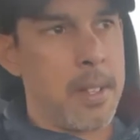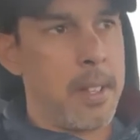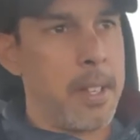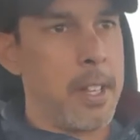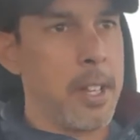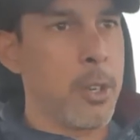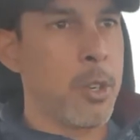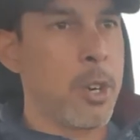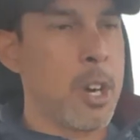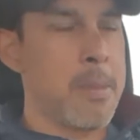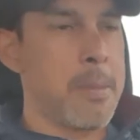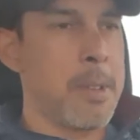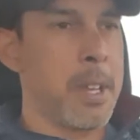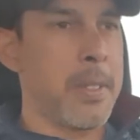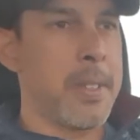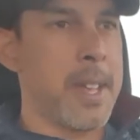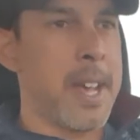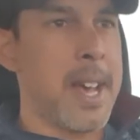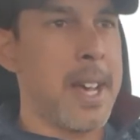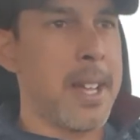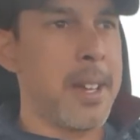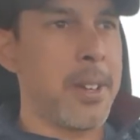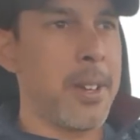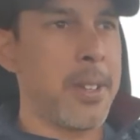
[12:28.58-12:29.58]
Quote me on
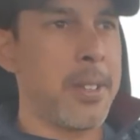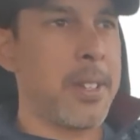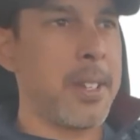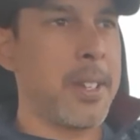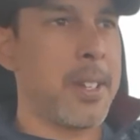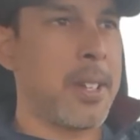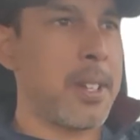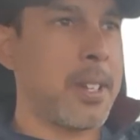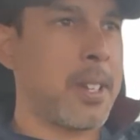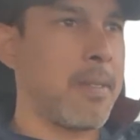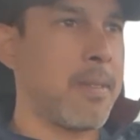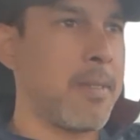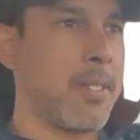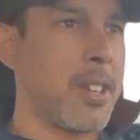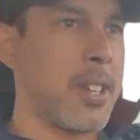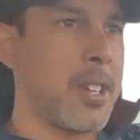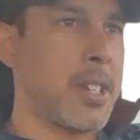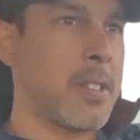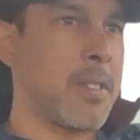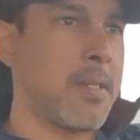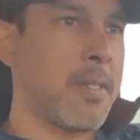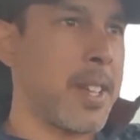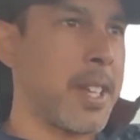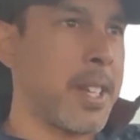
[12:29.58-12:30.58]
that, not the
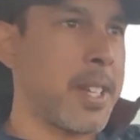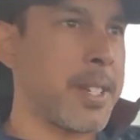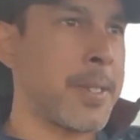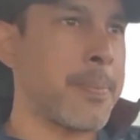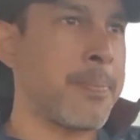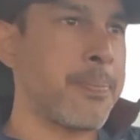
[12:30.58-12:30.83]
conversion figures.